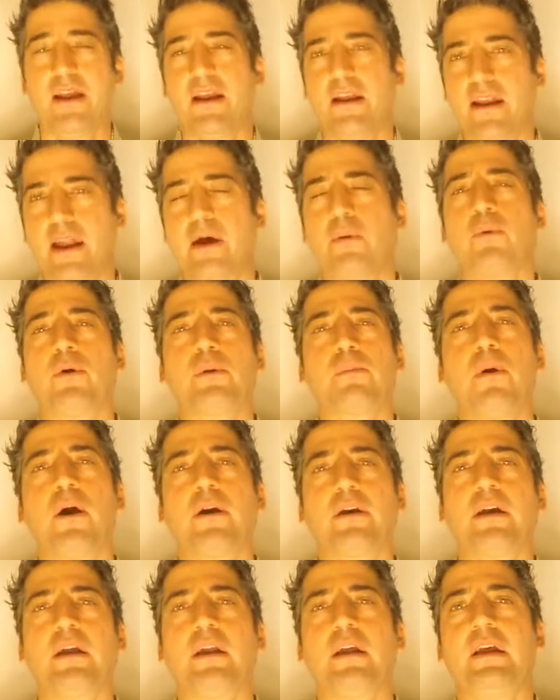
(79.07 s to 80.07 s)
Network
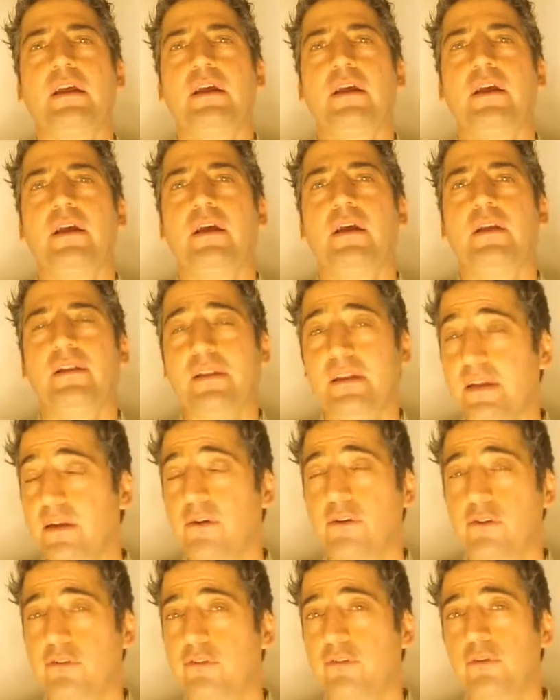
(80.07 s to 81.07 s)
marketing
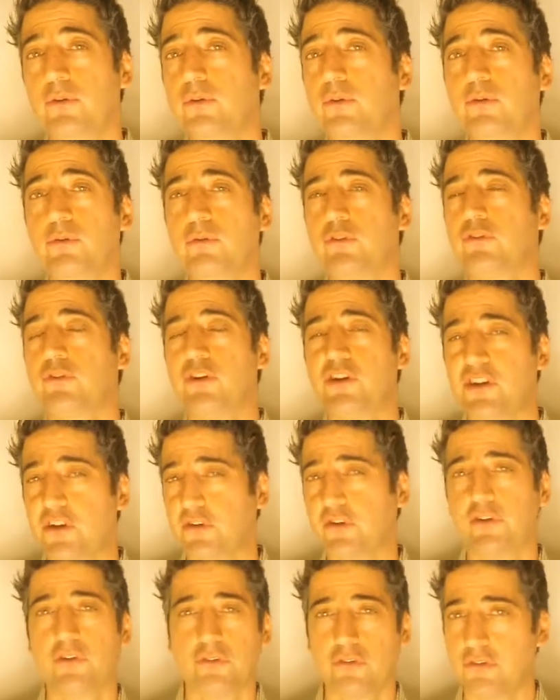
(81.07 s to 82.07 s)
leaders who use
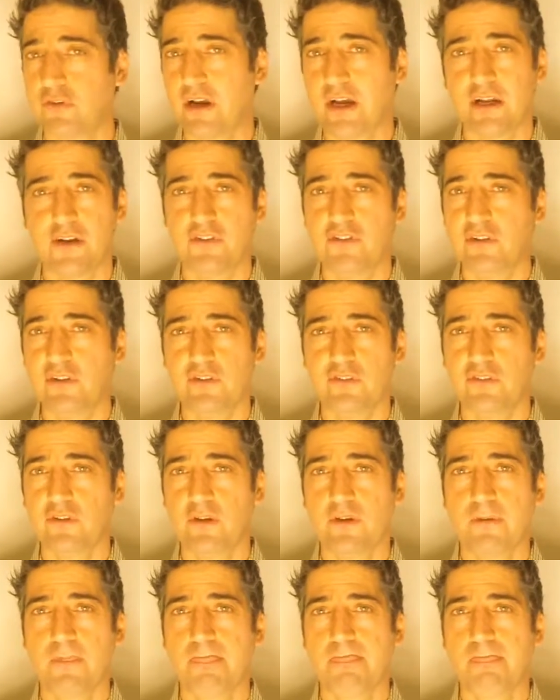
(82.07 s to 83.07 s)
traditional strategies
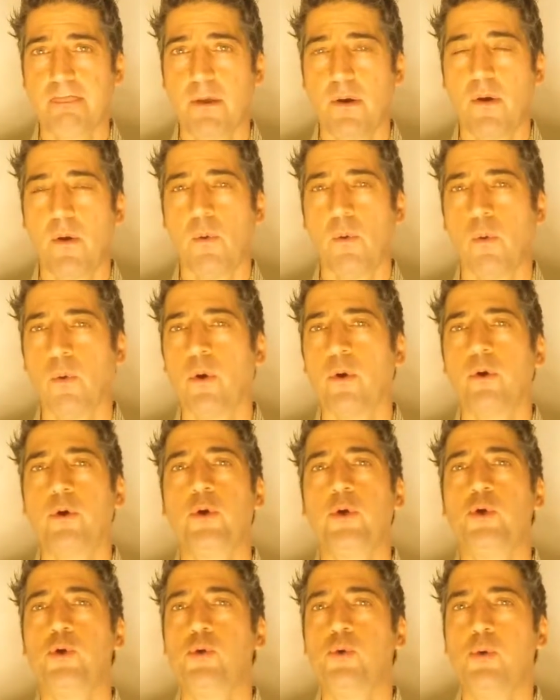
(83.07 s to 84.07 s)
or
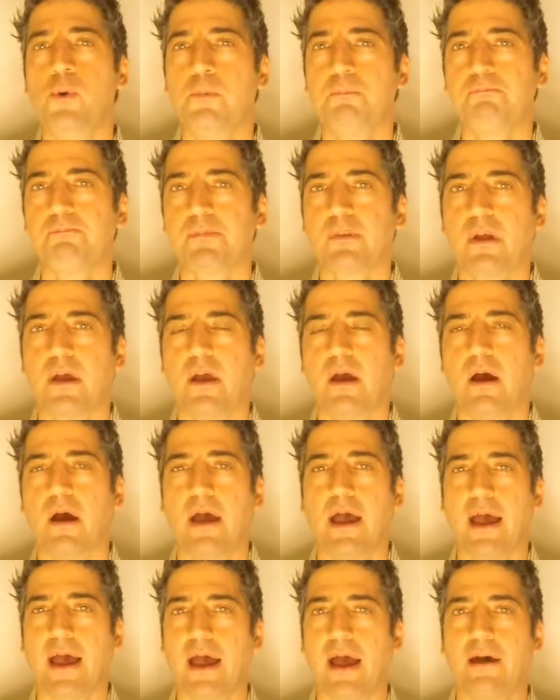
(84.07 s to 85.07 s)
who
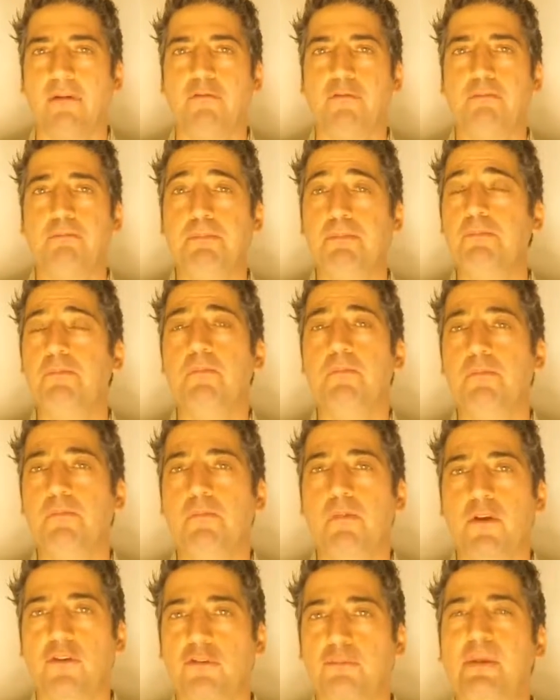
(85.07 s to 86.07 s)
have
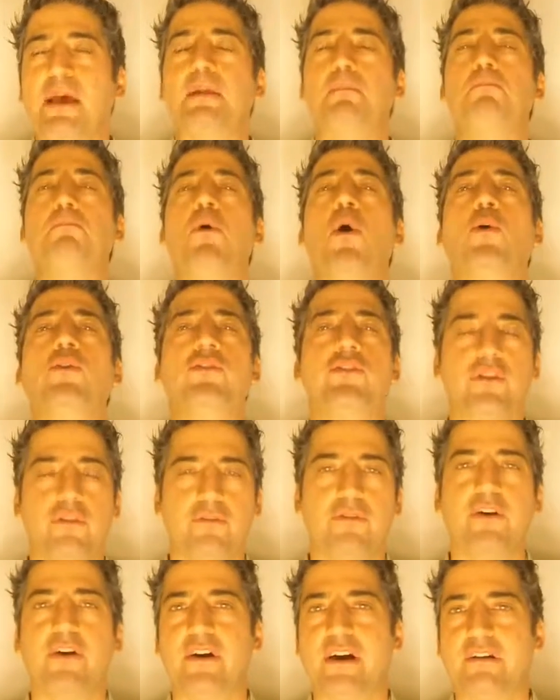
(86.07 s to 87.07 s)
spent most
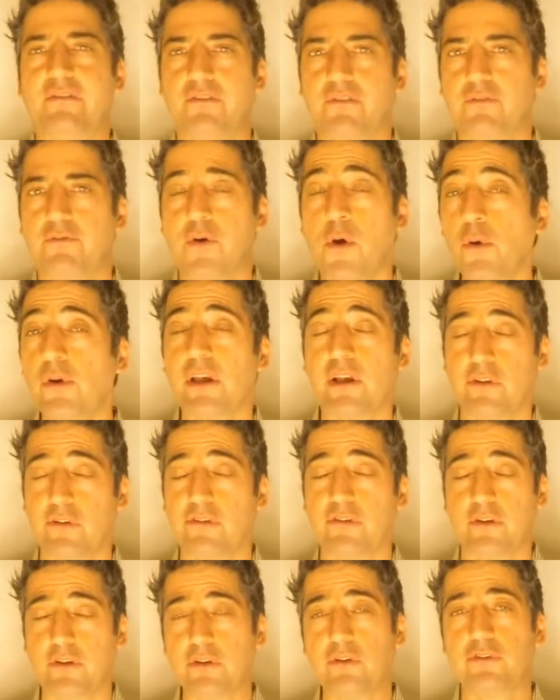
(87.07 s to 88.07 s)
of their
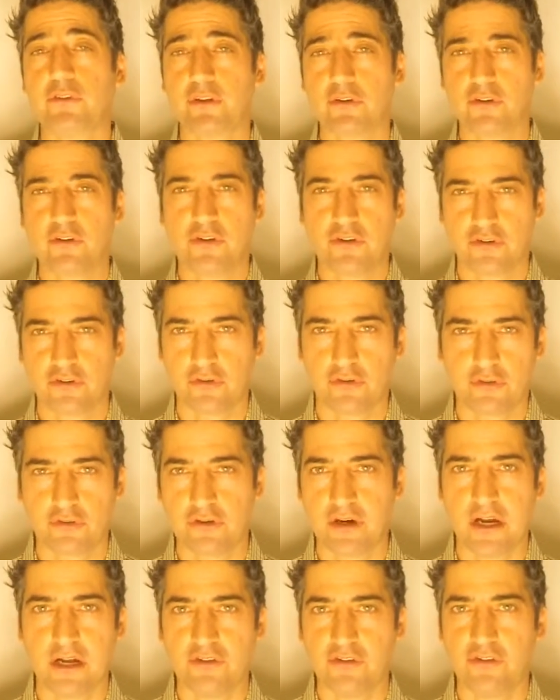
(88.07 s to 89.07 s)
focus using traditional
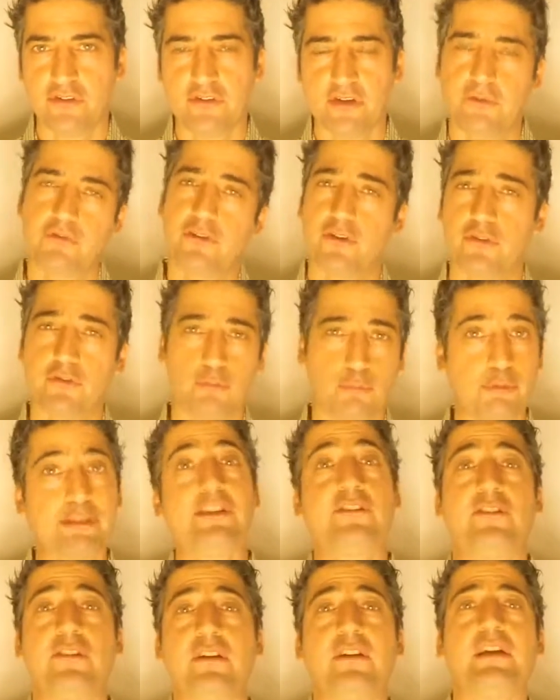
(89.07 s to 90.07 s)
strategies and have just
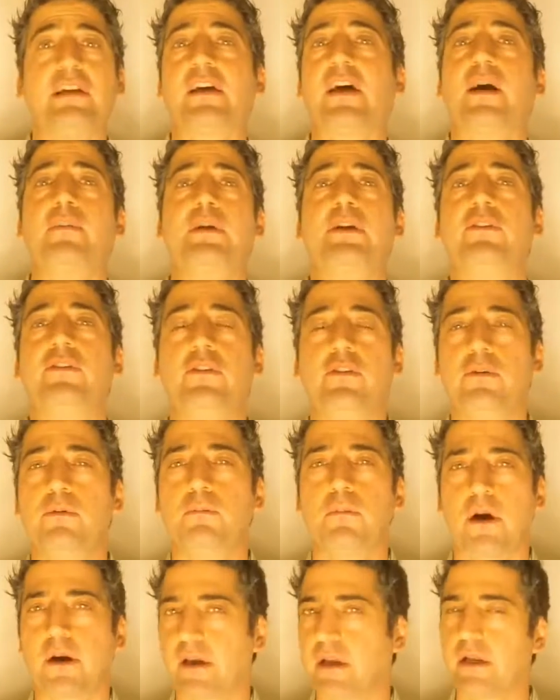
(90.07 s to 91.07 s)
recently come into
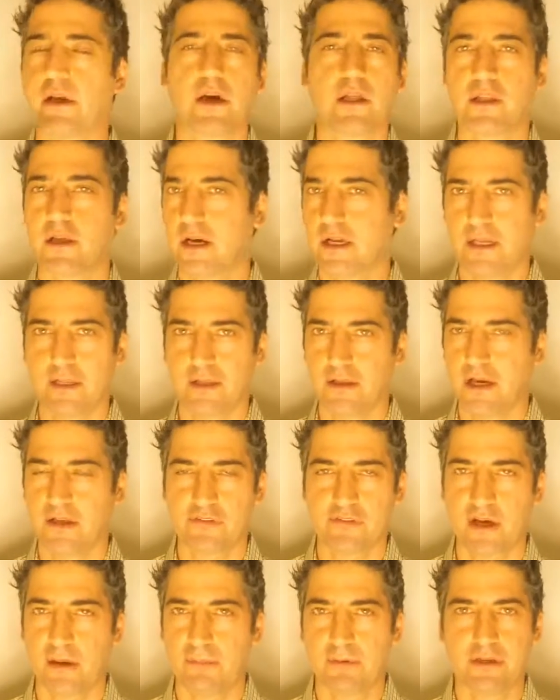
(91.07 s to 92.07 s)
marketing online in the
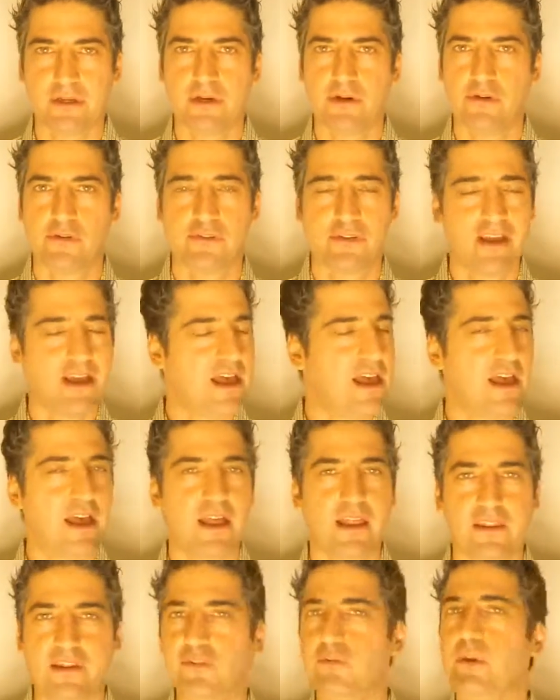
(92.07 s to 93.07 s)
last couple of years,
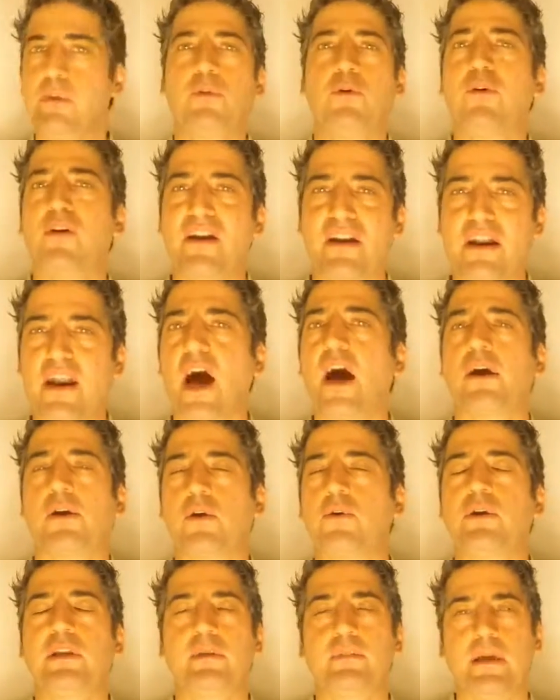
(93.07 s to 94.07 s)
these people are not
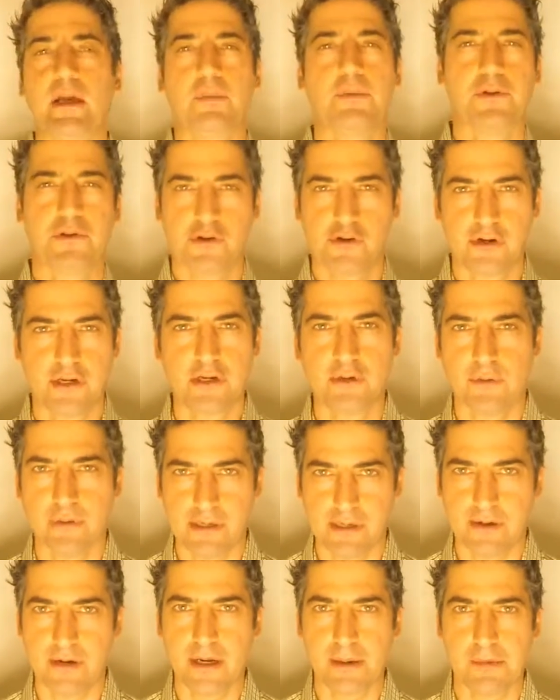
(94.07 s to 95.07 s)
going to be able to train you
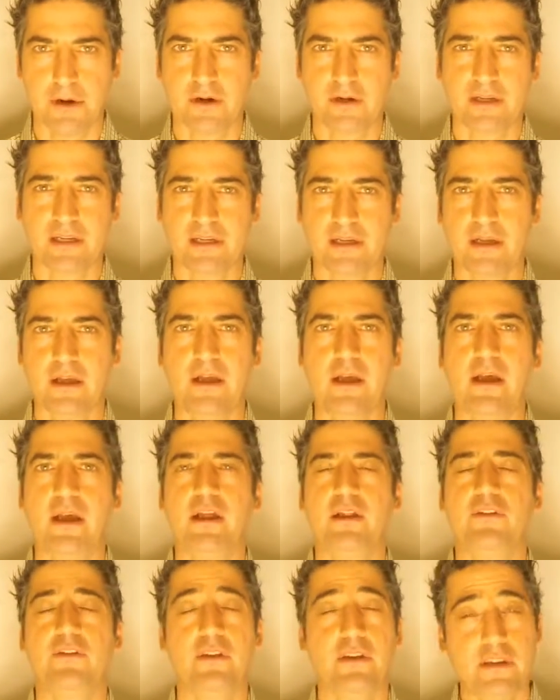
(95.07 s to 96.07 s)
on internet marketing
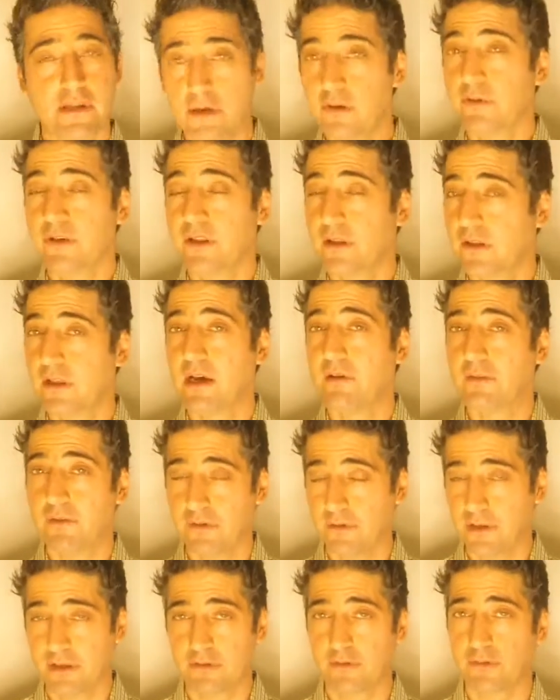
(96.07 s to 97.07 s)
to nearly the
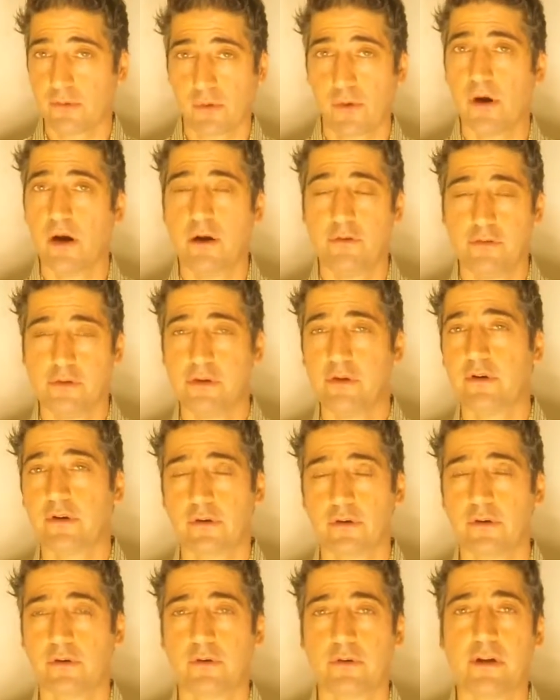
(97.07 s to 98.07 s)
level that's required for you to
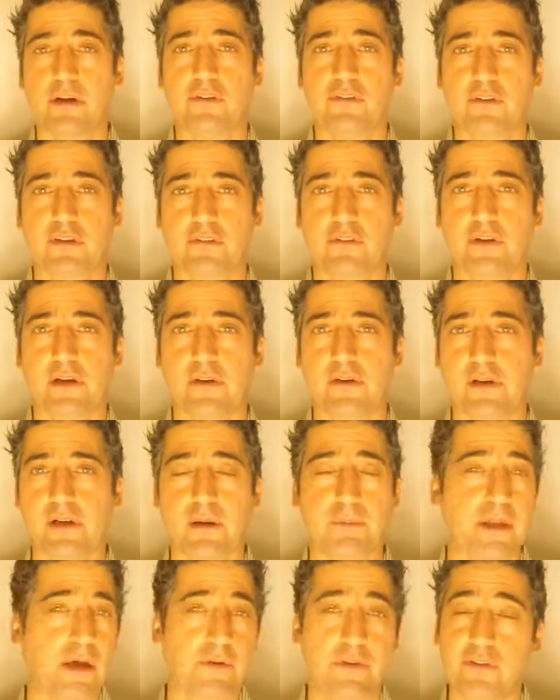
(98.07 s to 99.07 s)
create a six-figure
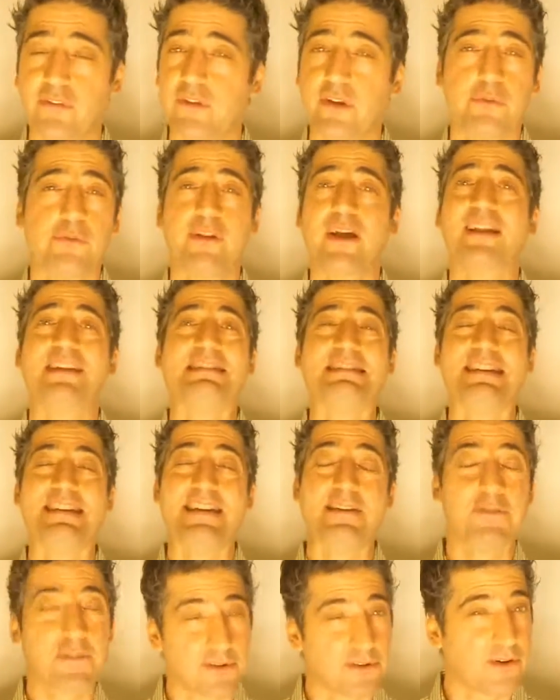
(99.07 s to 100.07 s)
income. Now, this stuff's not
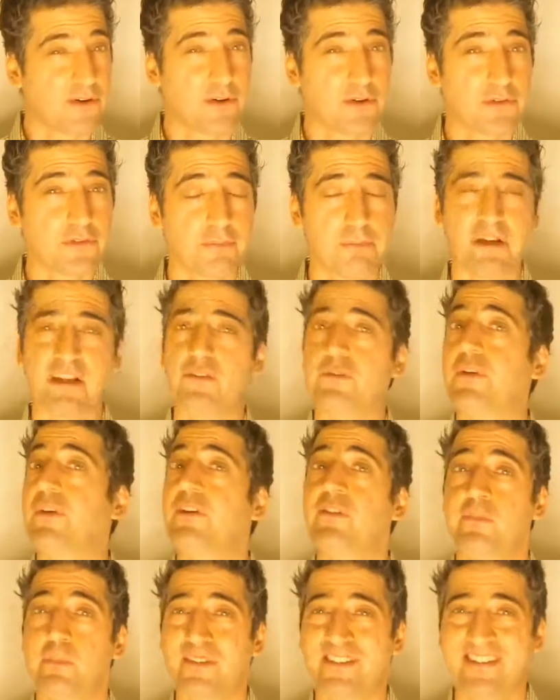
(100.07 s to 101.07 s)
difficult, but it's
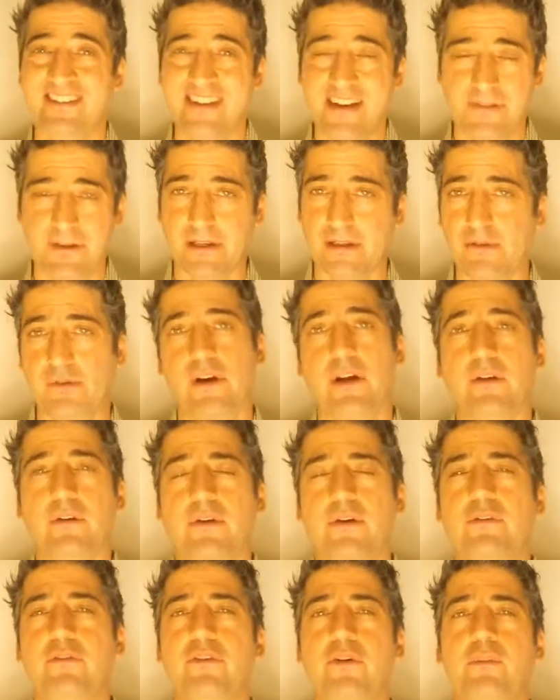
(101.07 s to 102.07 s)
very specific. You've got to
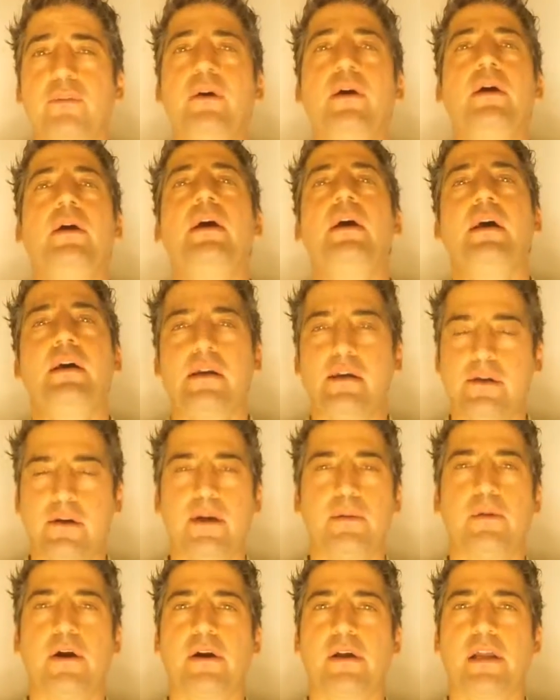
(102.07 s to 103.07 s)
learn from
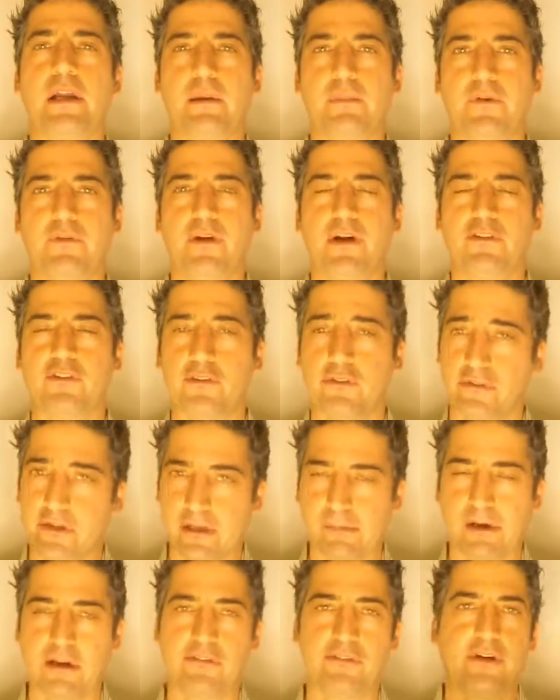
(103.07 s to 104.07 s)
internet marketing professionals
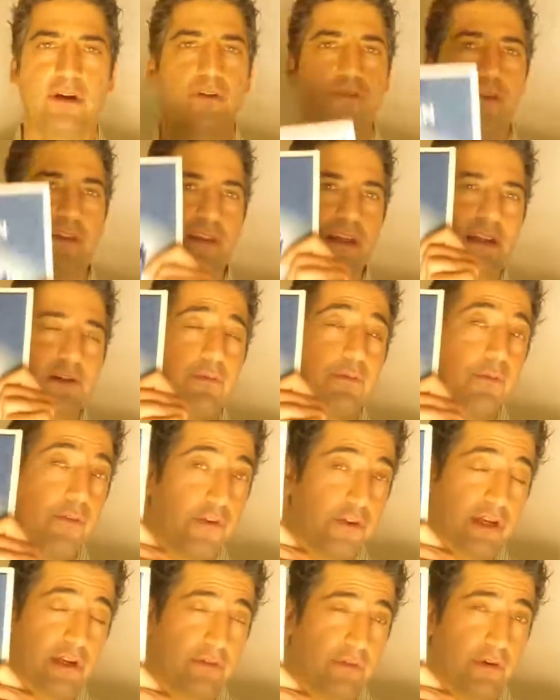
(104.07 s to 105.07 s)
like myself and like
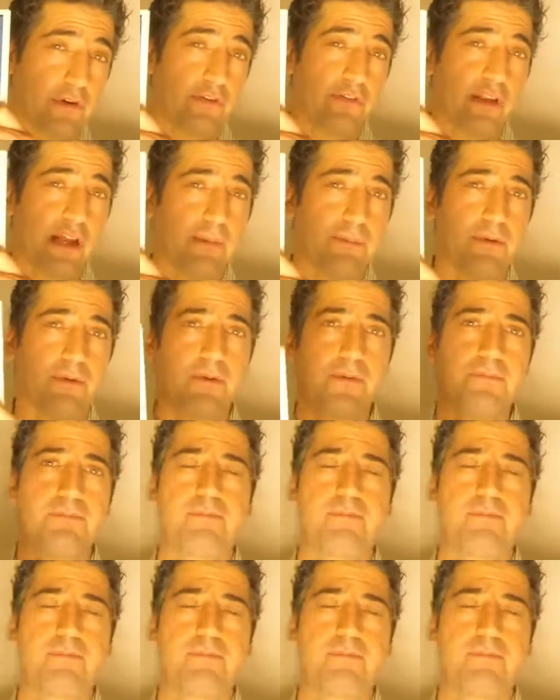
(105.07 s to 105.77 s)
Ferny, for example.